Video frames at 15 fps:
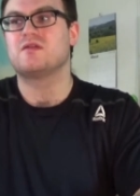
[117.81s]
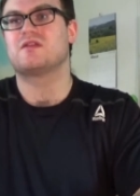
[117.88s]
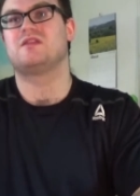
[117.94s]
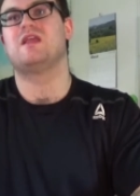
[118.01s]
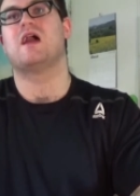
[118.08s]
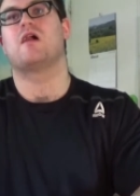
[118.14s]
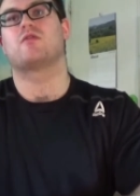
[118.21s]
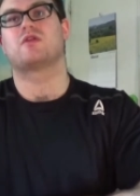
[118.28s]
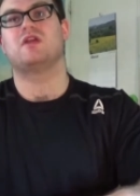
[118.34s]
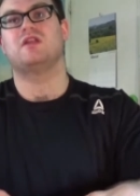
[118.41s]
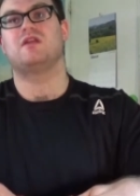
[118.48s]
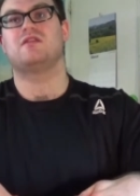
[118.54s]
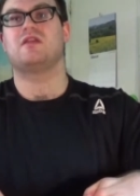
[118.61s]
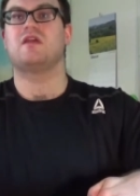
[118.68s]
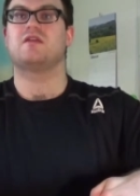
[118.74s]
Now, can he
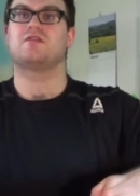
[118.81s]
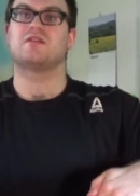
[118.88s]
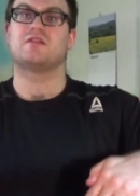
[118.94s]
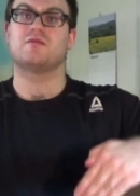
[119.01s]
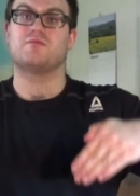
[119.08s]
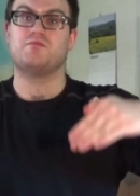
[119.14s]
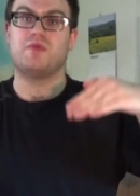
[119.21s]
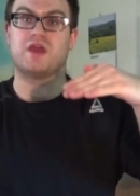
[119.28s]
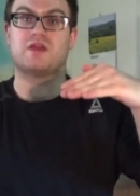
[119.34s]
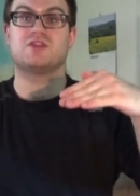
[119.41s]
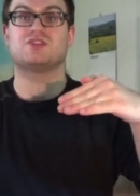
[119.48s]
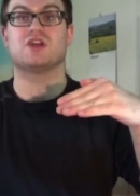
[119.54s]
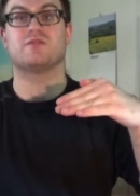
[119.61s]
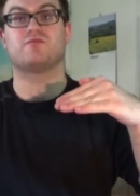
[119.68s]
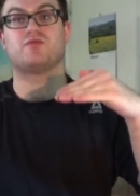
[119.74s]
take the big
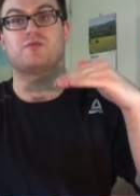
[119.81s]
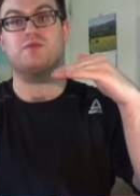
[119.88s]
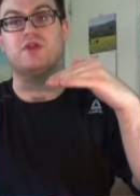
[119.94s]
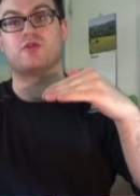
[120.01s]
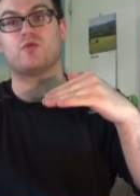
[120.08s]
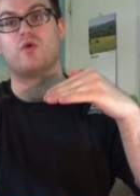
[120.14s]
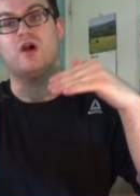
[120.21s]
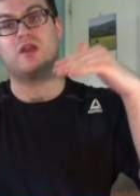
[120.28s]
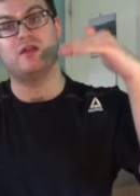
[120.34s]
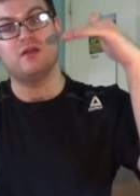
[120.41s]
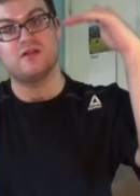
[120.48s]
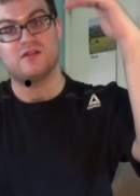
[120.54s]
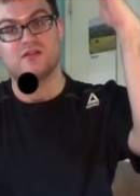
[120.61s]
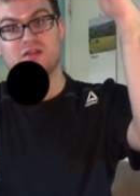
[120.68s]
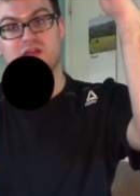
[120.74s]
jump from year 1 to